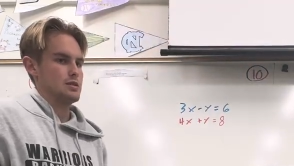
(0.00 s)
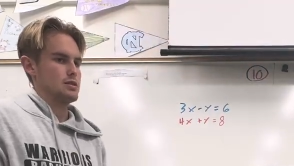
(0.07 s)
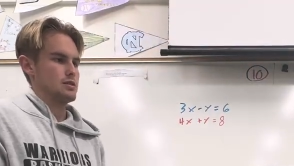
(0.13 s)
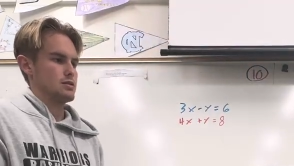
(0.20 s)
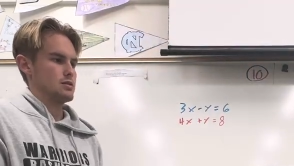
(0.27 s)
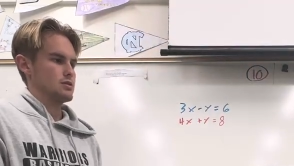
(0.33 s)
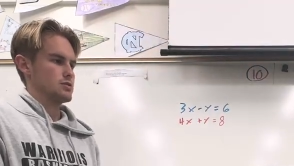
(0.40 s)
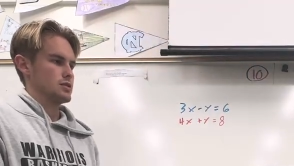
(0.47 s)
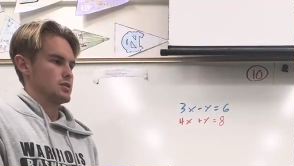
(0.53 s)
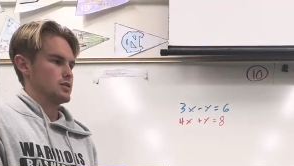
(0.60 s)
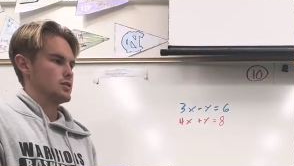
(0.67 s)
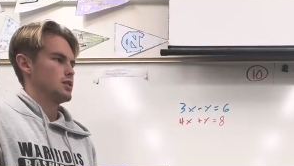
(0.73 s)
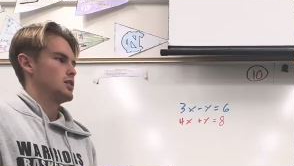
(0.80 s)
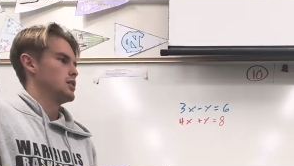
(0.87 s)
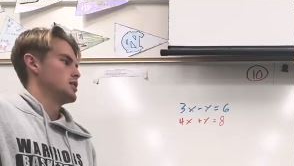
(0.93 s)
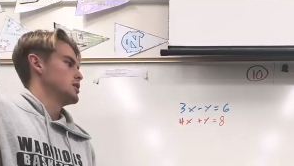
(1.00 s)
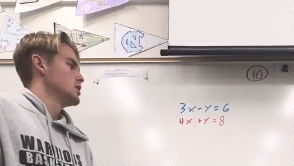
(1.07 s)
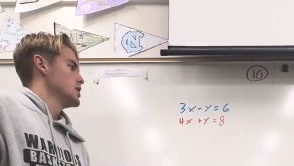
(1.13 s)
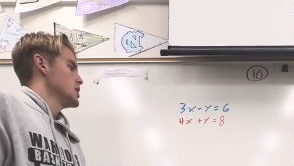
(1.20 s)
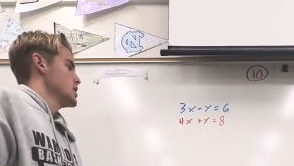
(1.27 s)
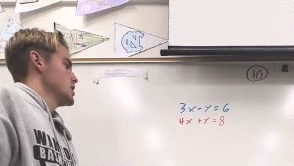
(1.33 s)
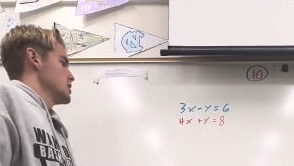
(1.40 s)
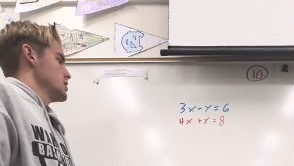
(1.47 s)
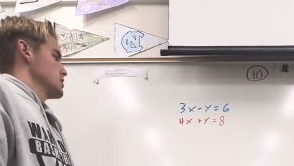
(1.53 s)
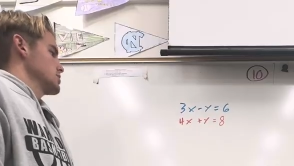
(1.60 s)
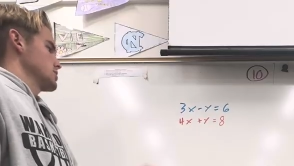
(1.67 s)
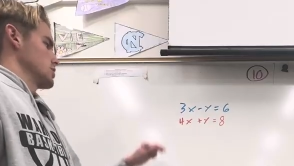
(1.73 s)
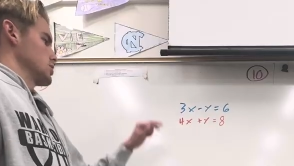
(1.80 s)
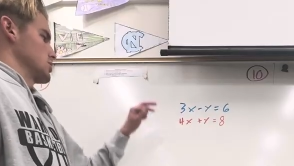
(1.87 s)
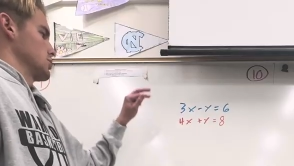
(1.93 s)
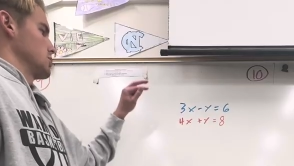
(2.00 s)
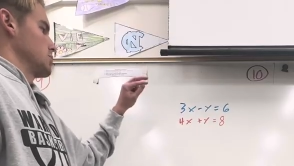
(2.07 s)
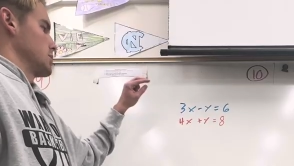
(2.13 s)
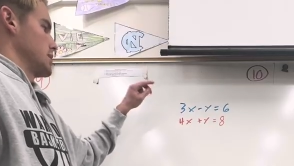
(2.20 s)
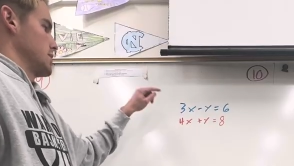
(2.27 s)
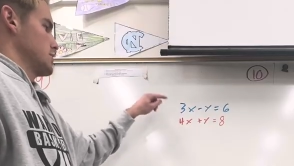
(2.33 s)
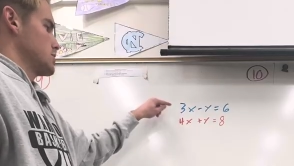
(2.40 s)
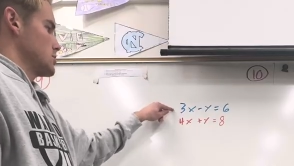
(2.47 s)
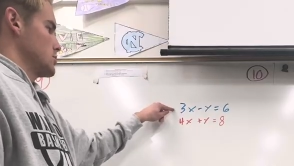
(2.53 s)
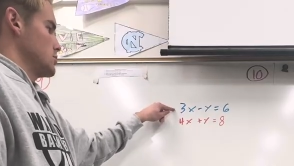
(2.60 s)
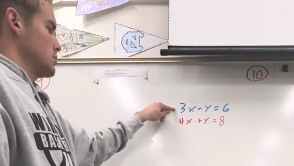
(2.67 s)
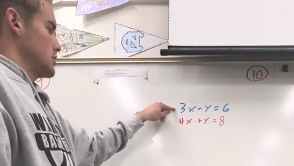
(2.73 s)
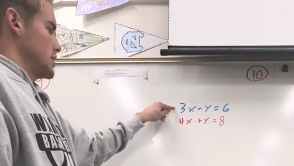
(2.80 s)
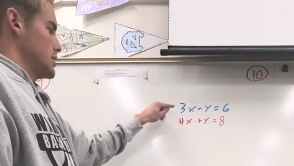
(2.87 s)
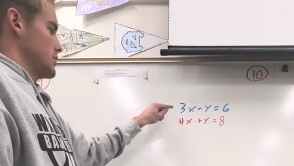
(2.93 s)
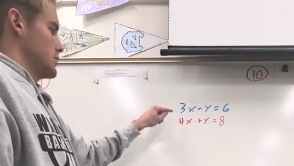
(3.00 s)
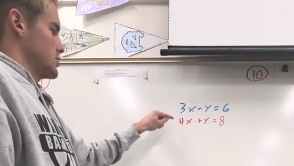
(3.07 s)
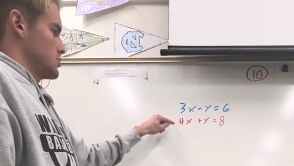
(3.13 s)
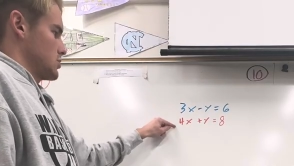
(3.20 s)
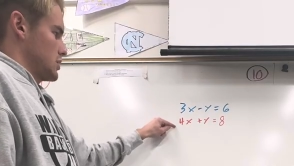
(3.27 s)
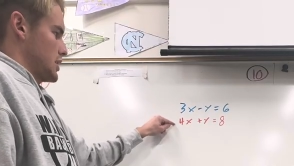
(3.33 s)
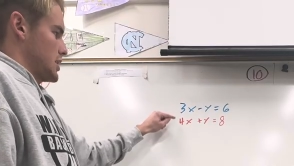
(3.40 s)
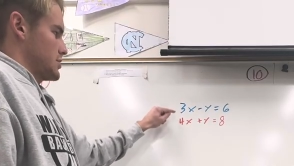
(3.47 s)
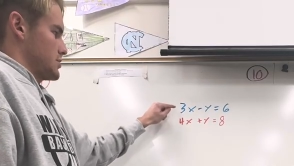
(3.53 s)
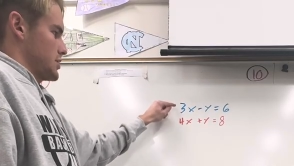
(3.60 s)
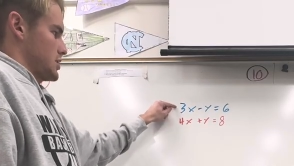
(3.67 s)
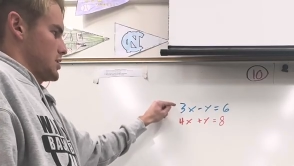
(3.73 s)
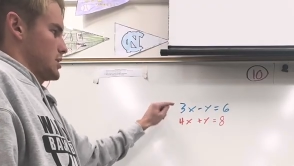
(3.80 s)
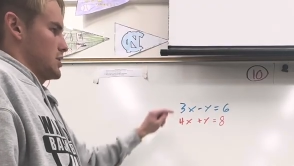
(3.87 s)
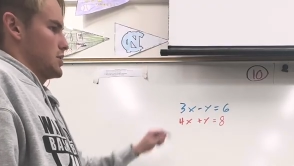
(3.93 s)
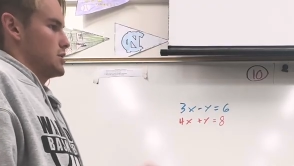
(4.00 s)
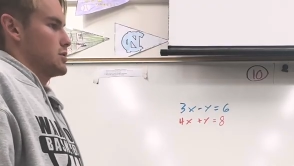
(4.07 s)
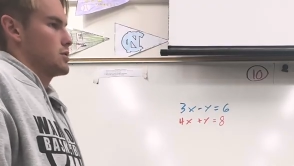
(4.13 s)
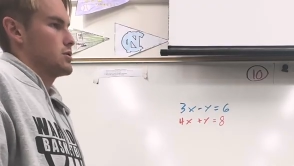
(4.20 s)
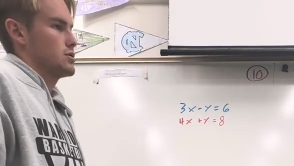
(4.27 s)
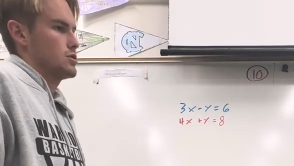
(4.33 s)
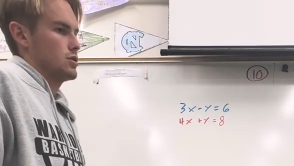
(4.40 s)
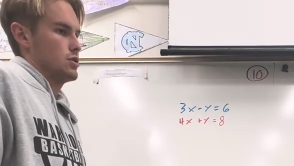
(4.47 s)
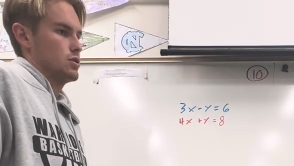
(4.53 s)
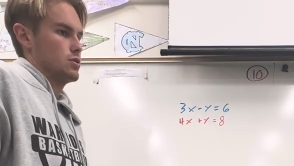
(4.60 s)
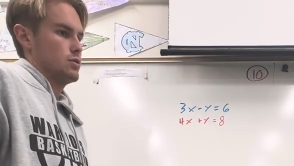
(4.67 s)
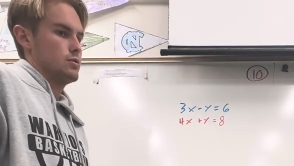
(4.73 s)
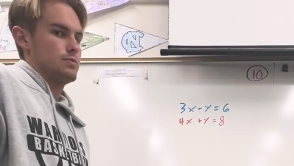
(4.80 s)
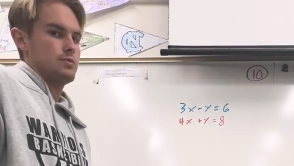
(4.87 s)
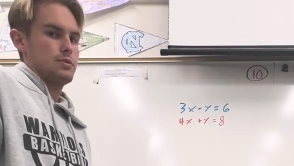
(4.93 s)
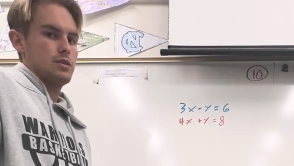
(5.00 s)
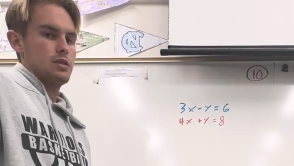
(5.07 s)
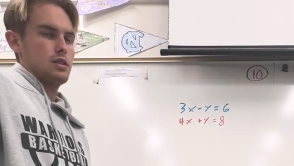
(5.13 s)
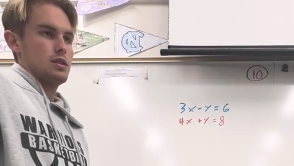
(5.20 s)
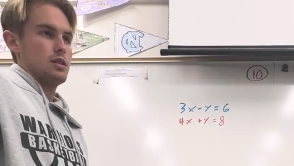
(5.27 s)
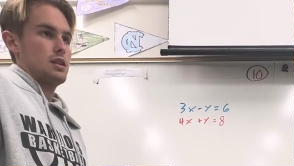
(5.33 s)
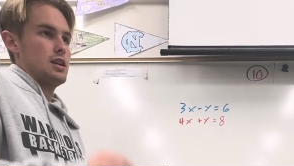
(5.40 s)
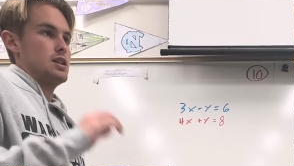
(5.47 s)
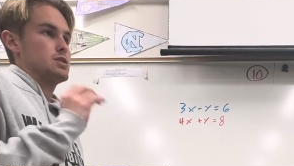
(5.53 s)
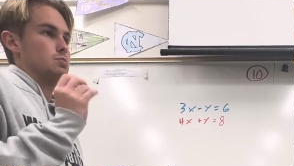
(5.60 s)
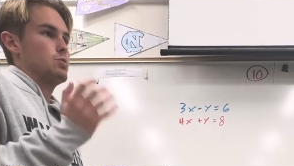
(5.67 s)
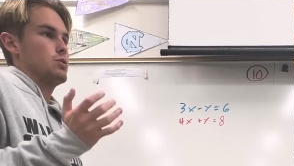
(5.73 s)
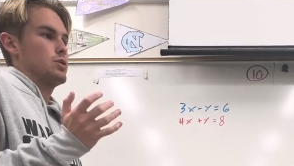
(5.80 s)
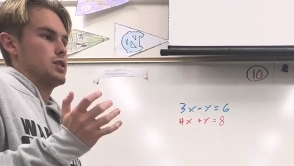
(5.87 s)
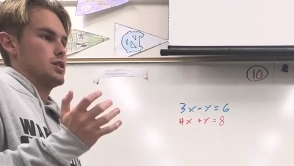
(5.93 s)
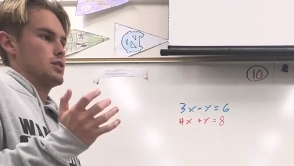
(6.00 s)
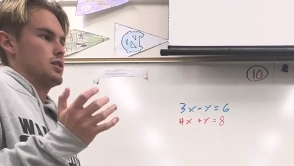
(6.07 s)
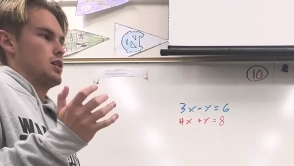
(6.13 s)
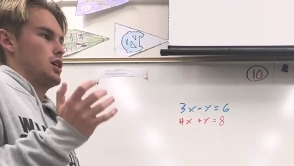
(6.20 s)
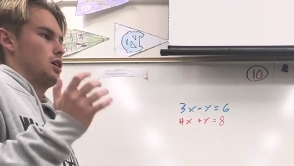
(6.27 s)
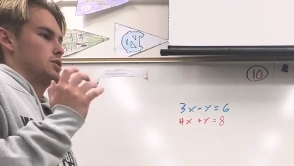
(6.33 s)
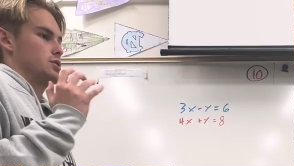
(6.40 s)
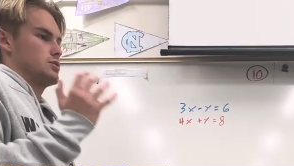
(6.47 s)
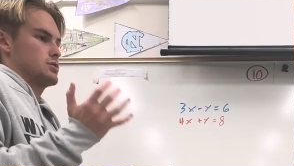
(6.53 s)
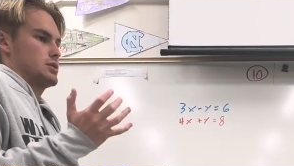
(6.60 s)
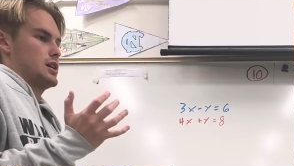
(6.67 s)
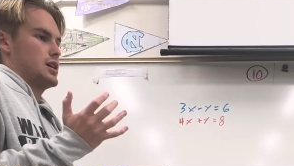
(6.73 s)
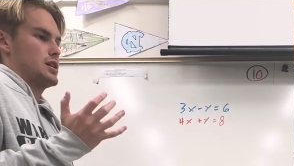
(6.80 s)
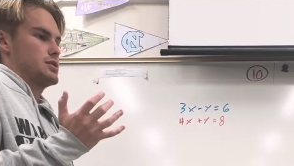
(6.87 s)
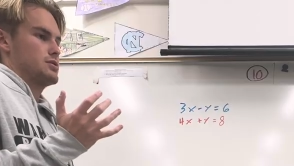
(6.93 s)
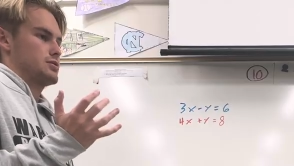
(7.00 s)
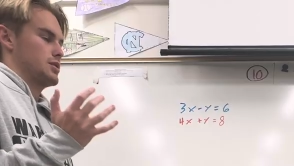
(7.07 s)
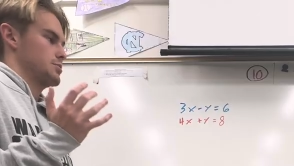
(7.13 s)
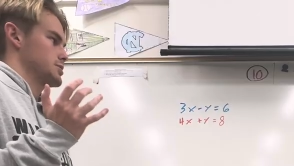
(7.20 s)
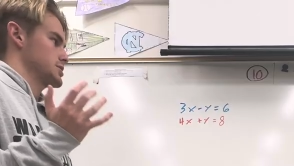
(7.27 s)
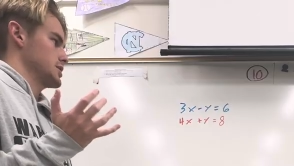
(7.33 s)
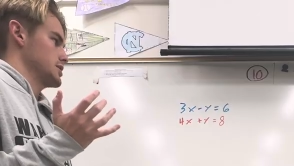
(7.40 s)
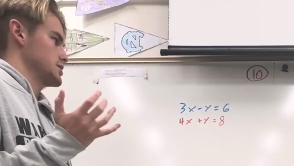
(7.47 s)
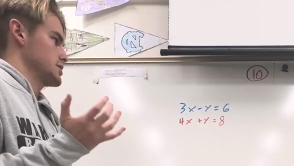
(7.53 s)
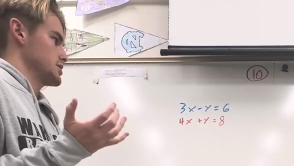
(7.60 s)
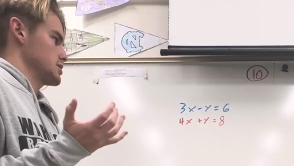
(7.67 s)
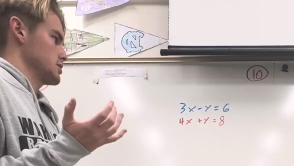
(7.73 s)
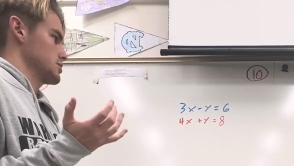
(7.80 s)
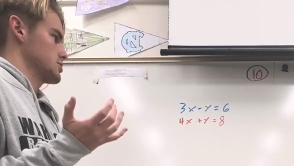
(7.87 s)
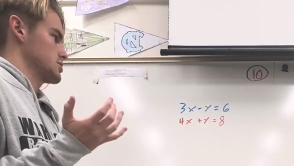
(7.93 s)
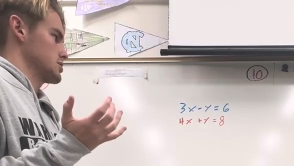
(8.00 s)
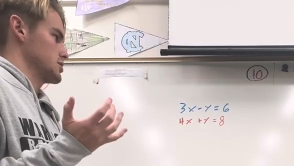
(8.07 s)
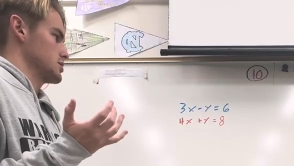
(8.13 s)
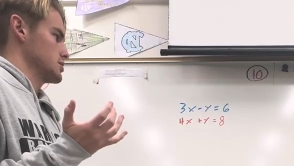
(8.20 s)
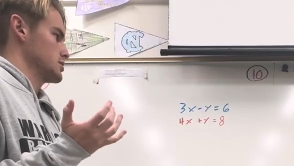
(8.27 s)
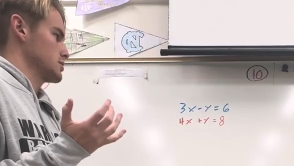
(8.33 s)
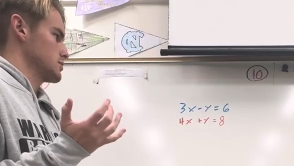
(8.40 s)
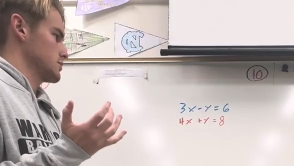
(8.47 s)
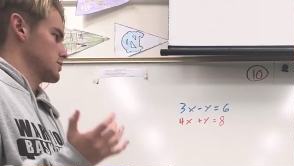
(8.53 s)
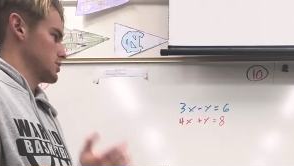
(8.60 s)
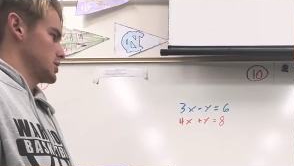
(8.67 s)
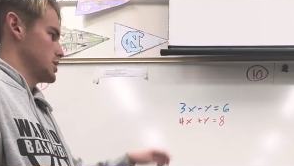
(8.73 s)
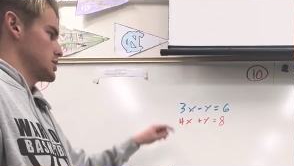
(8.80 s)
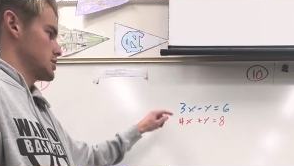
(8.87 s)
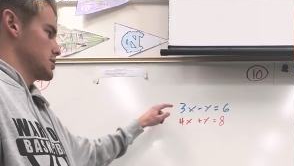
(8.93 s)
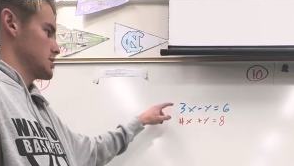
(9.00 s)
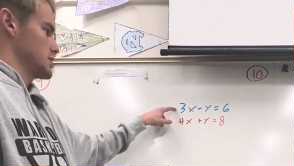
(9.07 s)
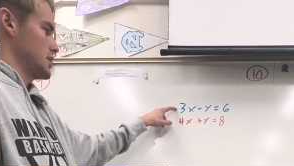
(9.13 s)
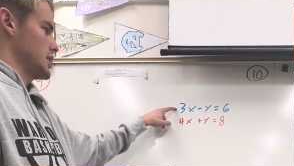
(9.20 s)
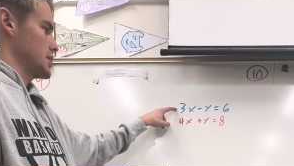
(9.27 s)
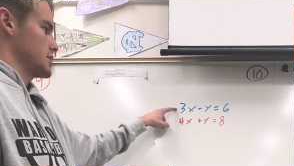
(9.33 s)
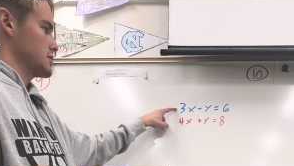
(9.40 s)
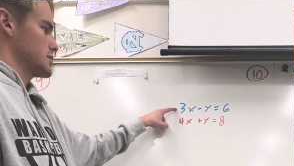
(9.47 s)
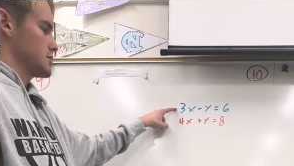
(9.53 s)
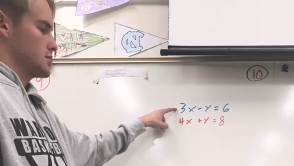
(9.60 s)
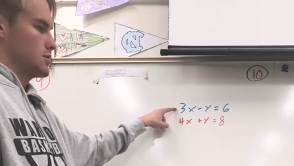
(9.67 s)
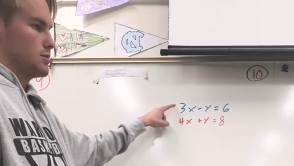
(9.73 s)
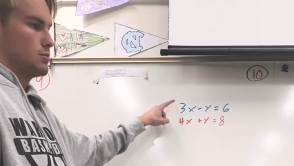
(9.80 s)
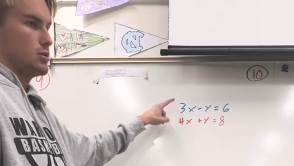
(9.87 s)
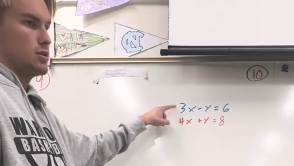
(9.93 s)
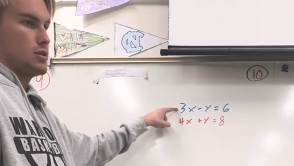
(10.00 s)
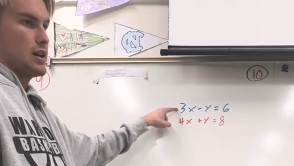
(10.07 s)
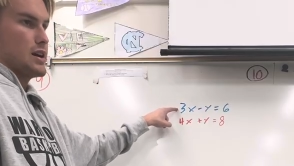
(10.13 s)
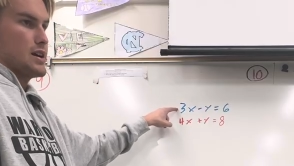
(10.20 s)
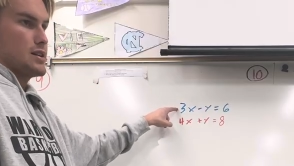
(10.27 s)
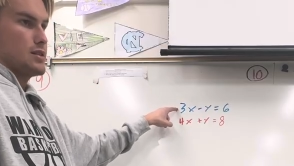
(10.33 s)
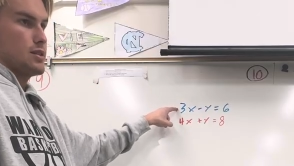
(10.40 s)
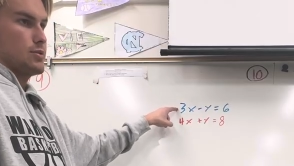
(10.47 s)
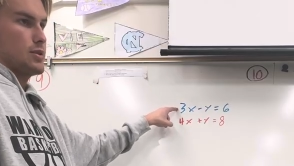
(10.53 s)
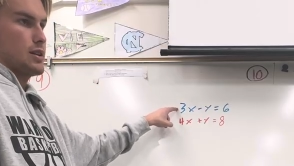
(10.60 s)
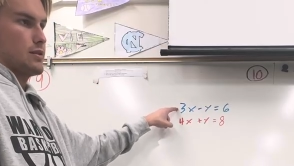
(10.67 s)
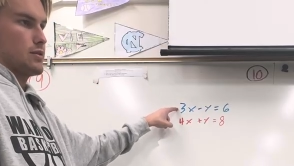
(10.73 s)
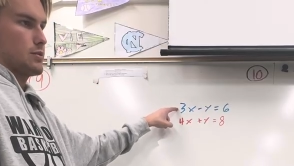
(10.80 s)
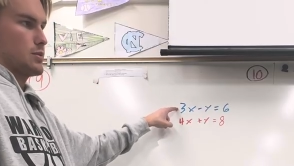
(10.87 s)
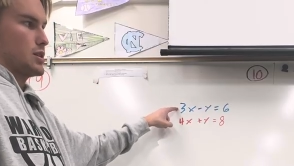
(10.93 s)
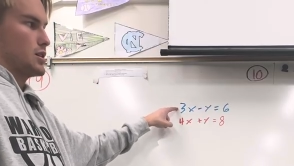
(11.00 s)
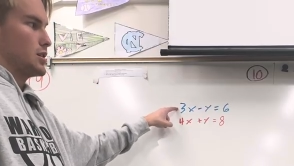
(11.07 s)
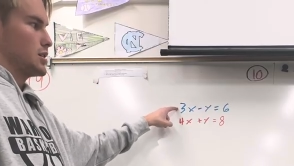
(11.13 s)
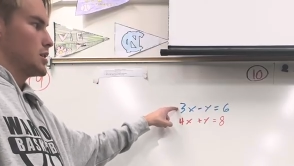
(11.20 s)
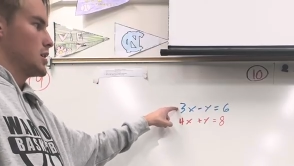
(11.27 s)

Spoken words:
a solution. So we have two individual lines right here. So each point on those lines represents a solution for each of these lines. So the blue line that we get from here,